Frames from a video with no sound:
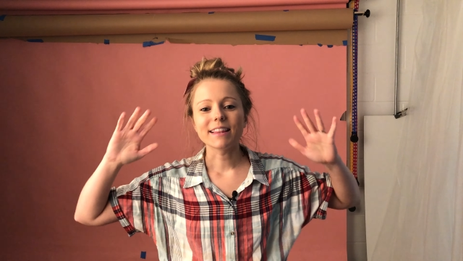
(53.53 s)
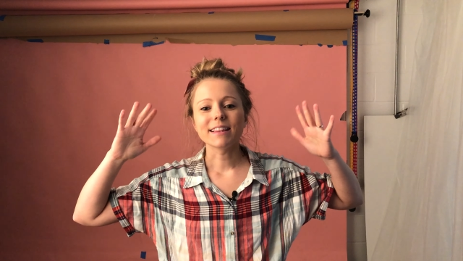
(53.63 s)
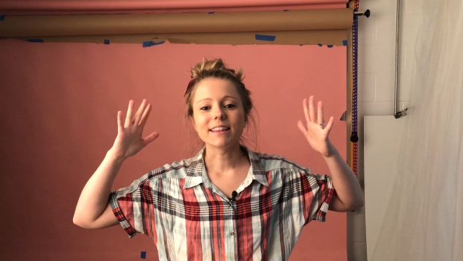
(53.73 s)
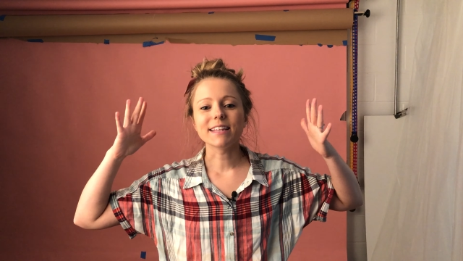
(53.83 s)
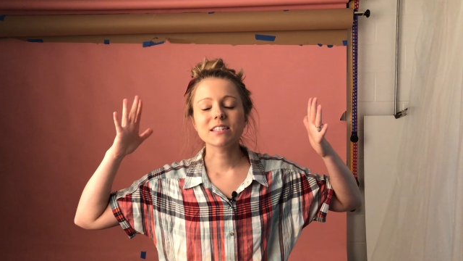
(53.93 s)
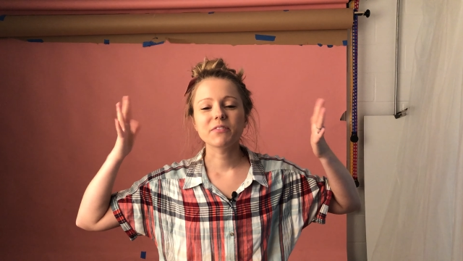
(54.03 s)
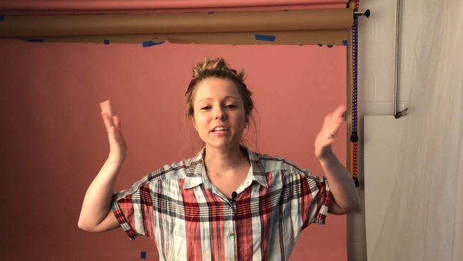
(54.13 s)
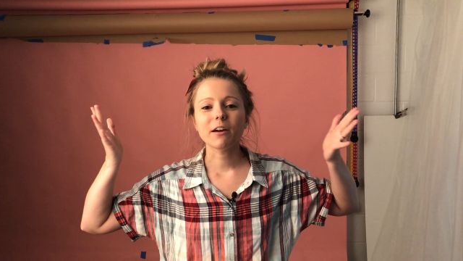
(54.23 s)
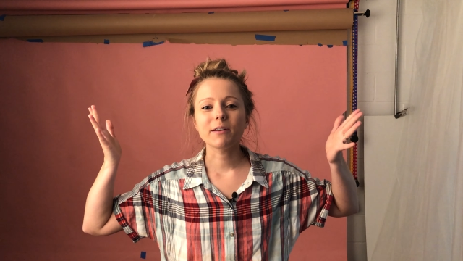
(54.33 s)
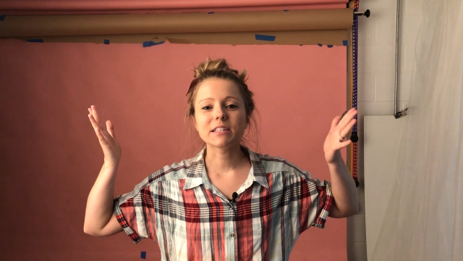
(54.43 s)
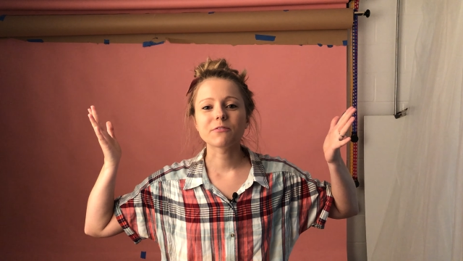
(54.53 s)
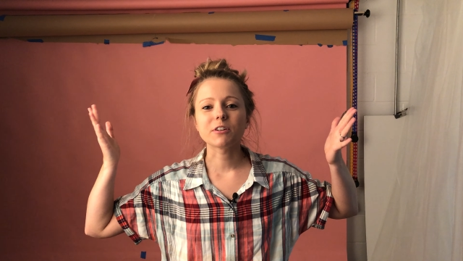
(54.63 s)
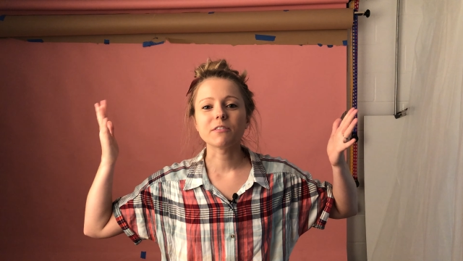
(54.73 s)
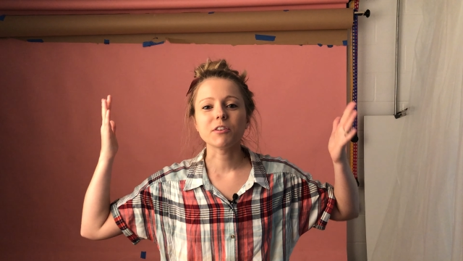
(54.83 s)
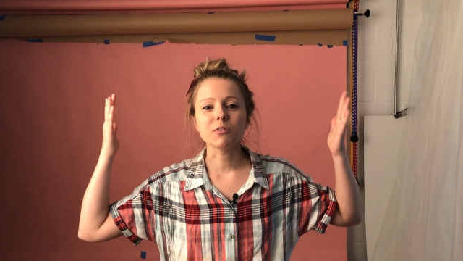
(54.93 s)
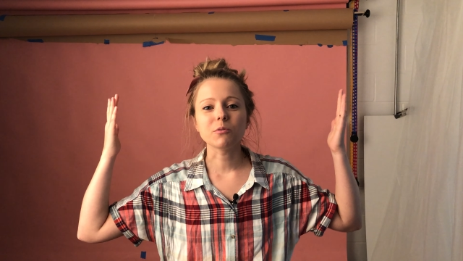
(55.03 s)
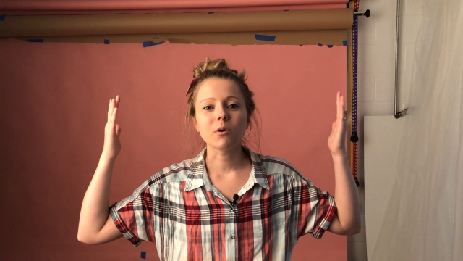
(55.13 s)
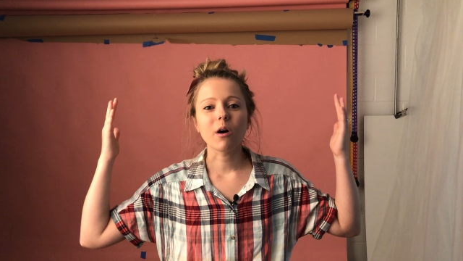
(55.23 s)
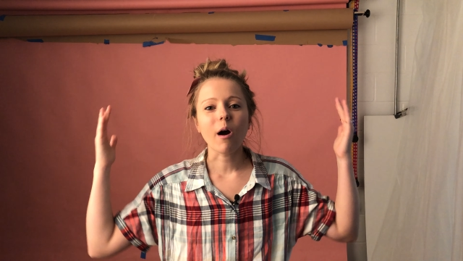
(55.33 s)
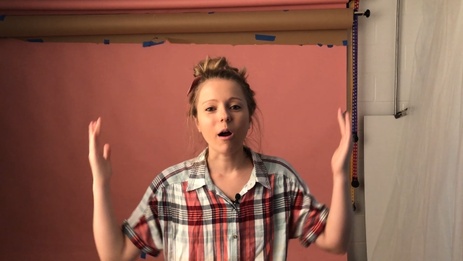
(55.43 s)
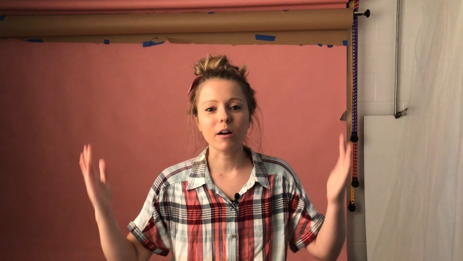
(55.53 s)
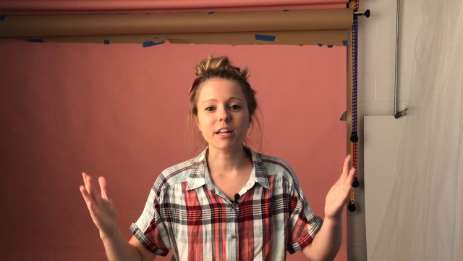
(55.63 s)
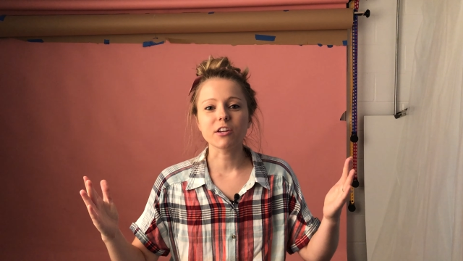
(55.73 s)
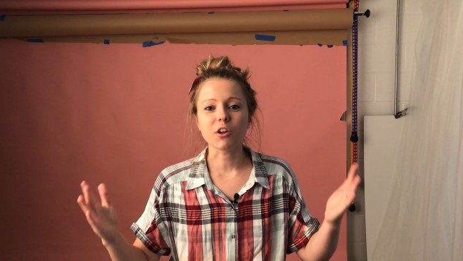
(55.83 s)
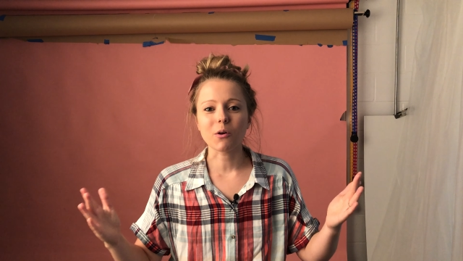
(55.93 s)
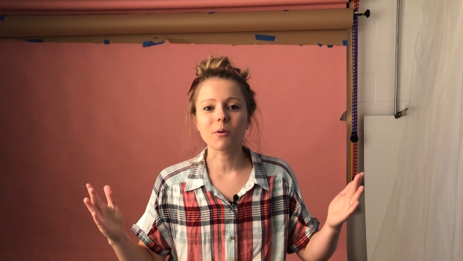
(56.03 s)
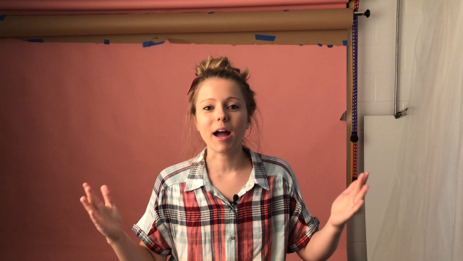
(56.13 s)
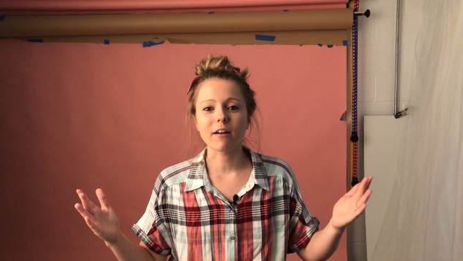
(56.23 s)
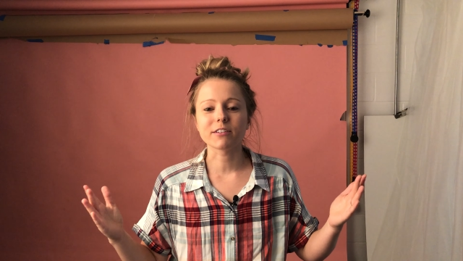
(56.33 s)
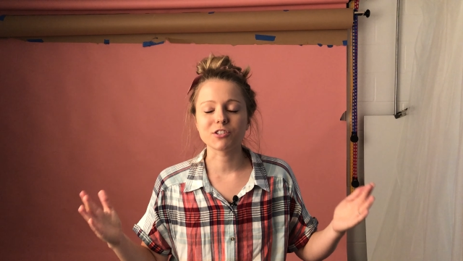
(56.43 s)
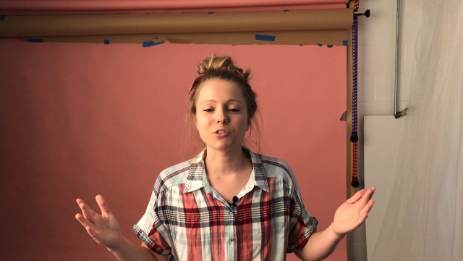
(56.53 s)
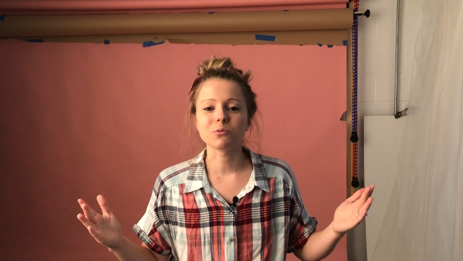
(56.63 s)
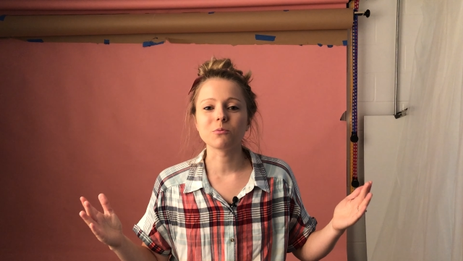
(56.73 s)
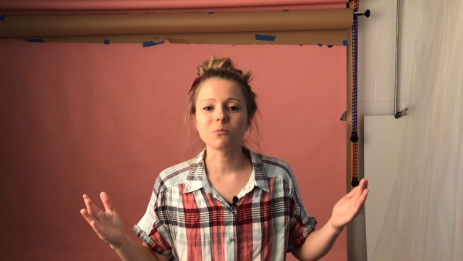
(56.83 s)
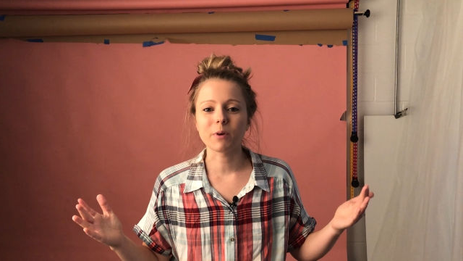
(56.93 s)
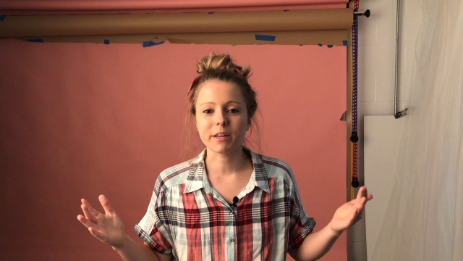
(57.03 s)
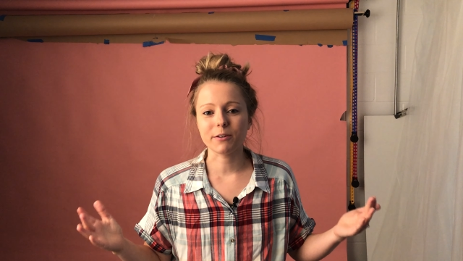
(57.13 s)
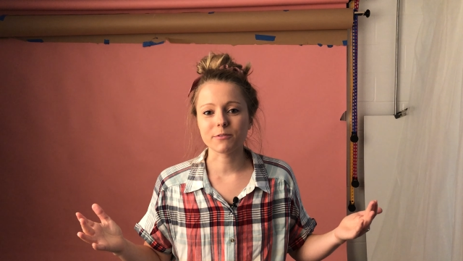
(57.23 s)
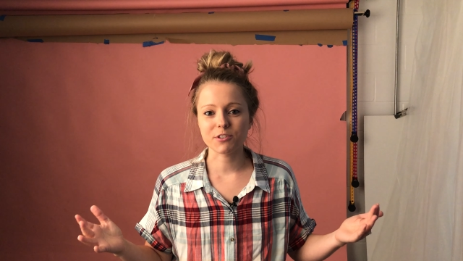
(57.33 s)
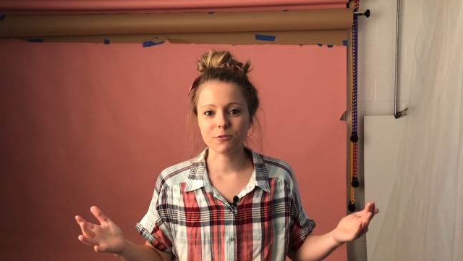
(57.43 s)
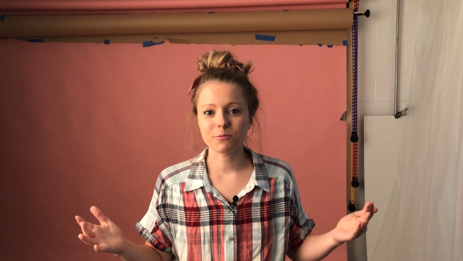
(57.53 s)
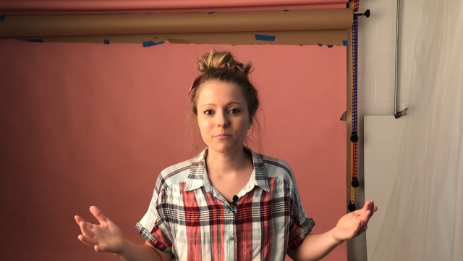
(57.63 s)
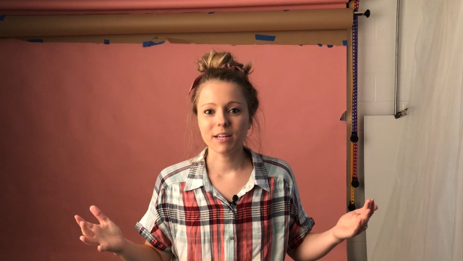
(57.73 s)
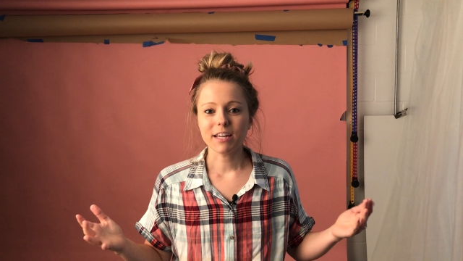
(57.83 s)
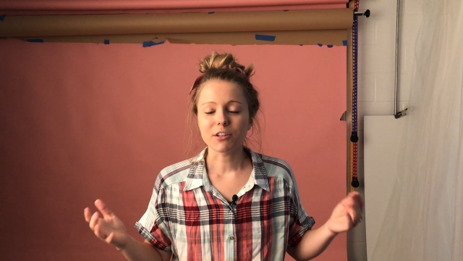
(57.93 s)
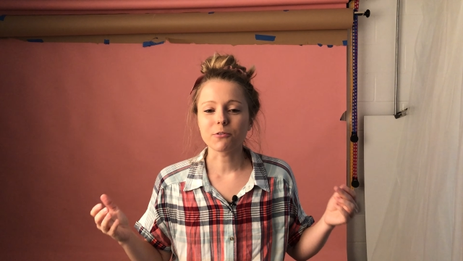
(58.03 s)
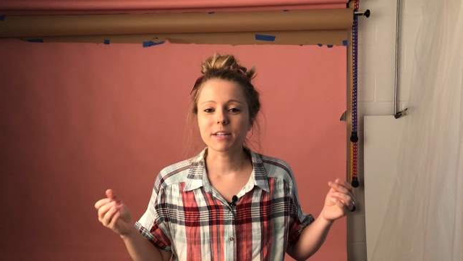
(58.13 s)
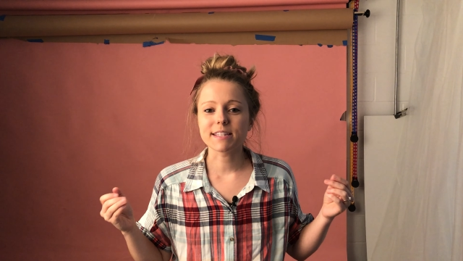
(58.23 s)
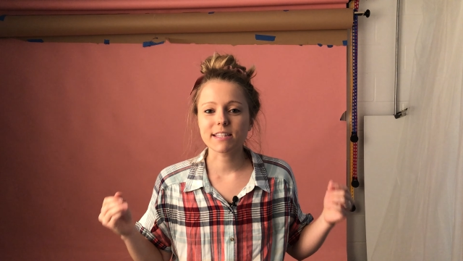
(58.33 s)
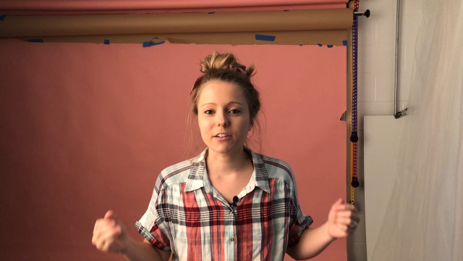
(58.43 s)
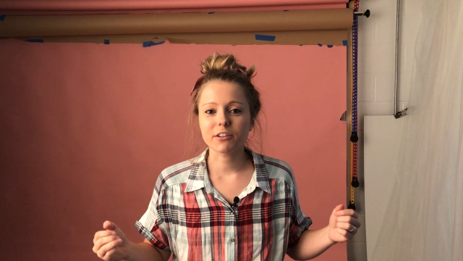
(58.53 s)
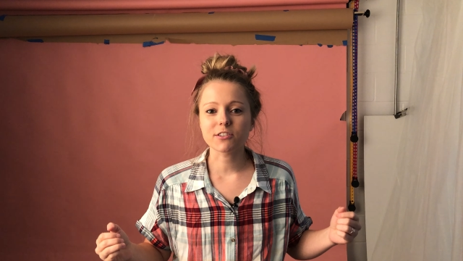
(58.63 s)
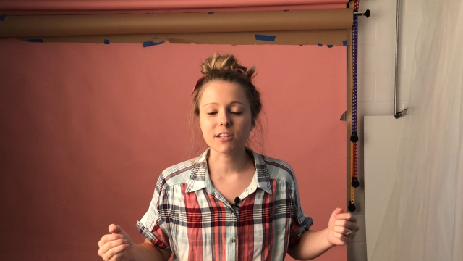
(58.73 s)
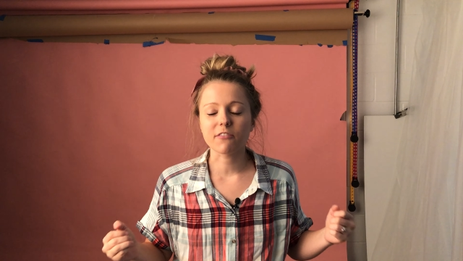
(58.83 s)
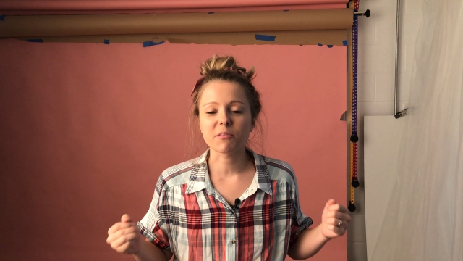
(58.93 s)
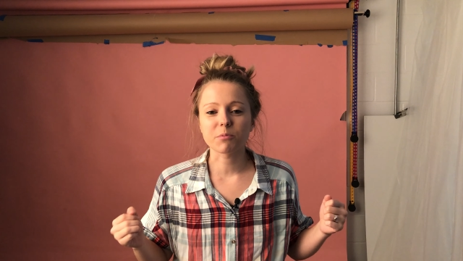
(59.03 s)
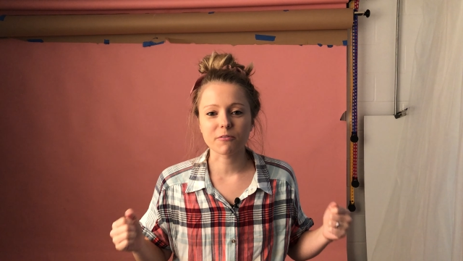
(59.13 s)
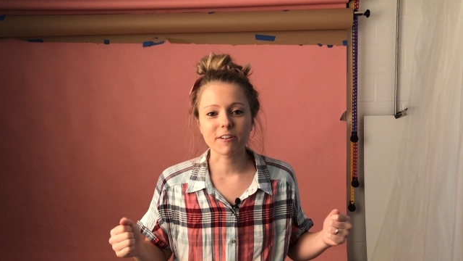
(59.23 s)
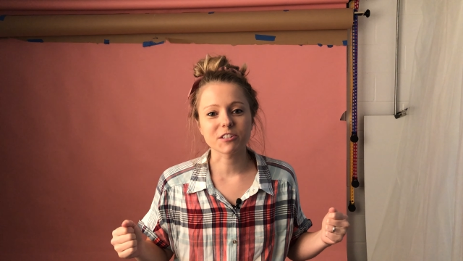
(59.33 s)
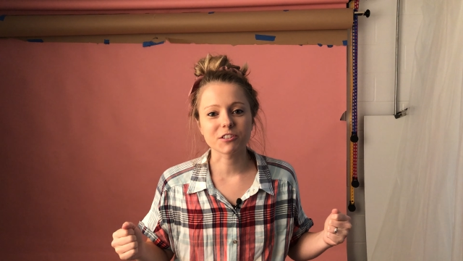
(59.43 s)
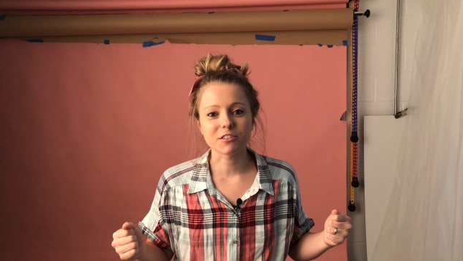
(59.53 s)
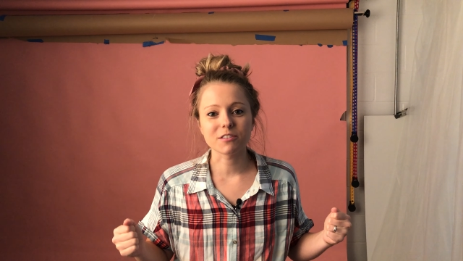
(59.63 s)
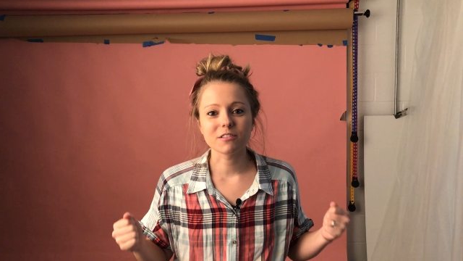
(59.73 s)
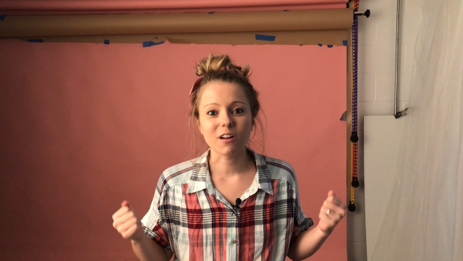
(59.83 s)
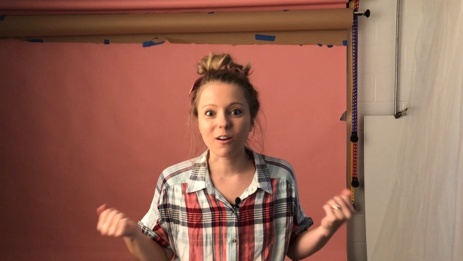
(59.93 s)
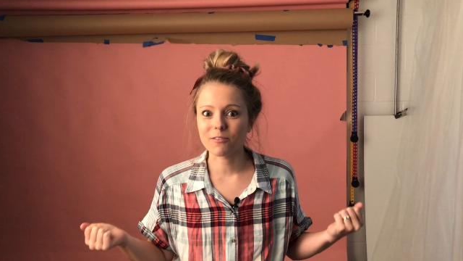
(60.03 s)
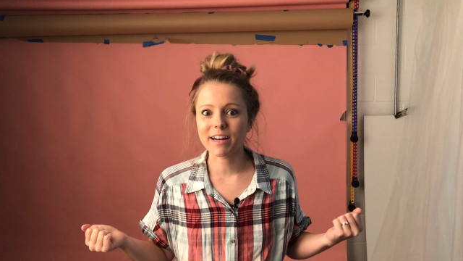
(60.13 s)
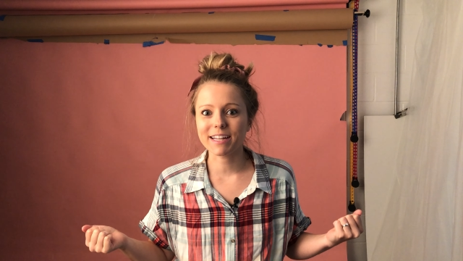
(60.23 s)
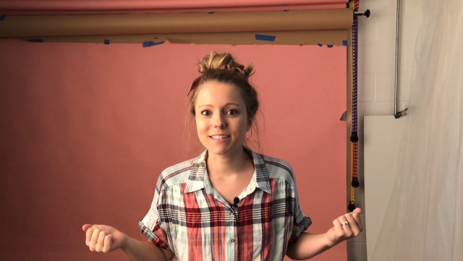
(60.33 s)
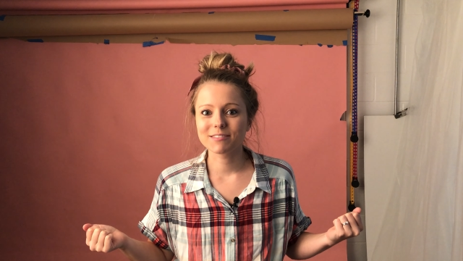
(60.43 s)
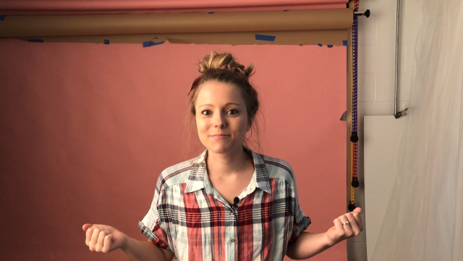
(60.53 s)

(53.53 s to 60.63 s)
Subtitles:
This video is for if you already know how to do what you do. You consider yourself a professional already.